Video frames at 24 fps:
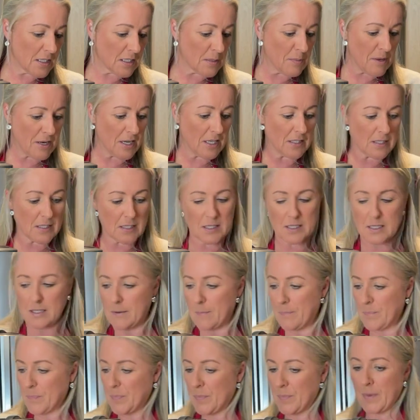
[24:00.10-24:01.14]
now I can't see the
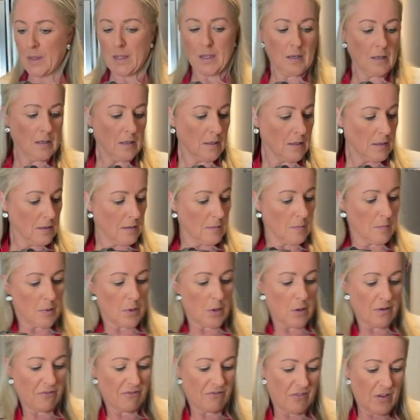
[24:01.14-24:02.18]
time again.
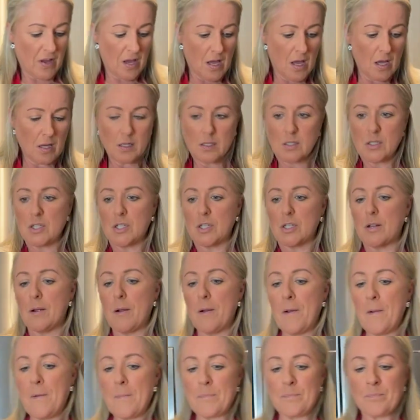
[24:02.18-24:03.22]
Oh my gosh,
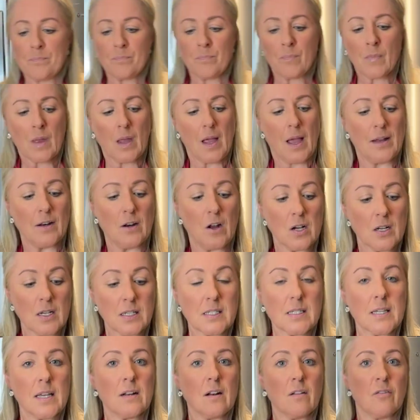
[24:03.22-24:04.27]
where is it?
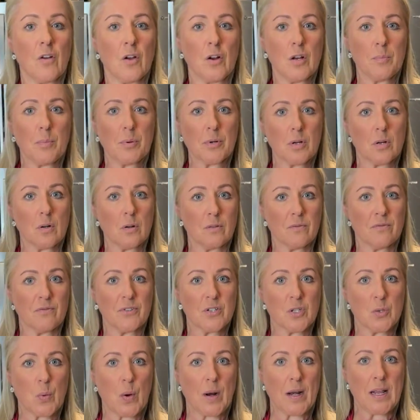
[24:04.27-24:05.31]
I probably look
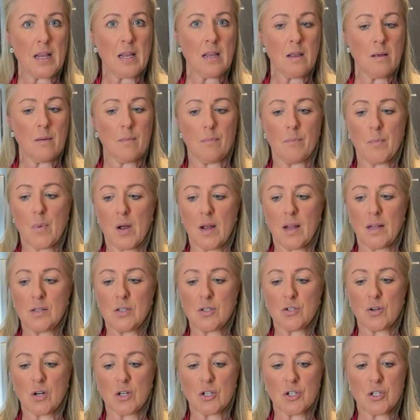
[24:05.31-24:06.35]
silly
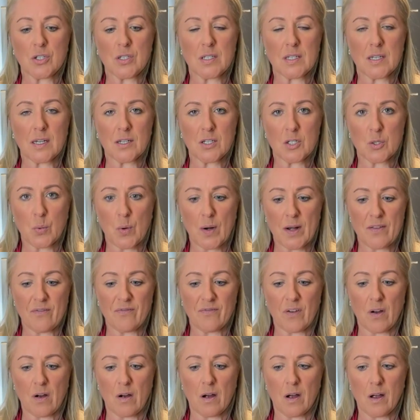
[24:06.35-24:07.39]
staring at you all. Oh, hang on,
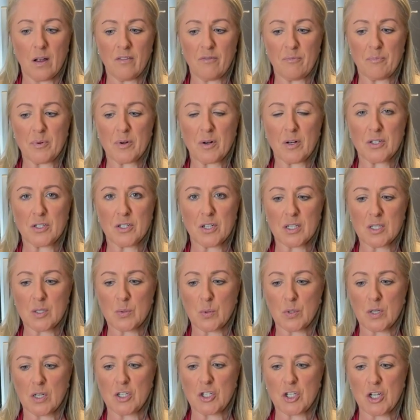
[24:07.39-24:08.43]
if I go like this,
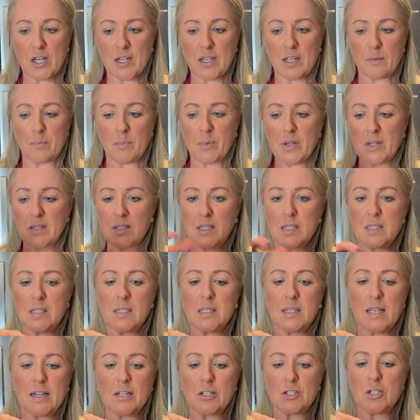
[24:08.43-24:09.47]
it'll light up, won't it?
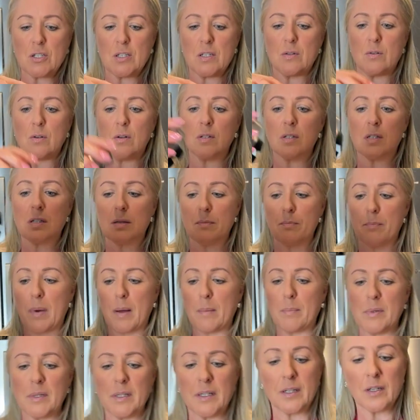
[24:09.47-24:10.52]
There we go, 6
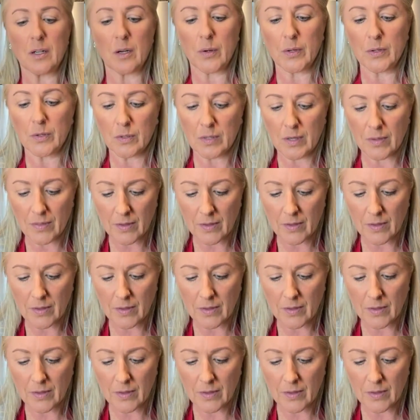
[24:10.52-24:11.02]
minutes.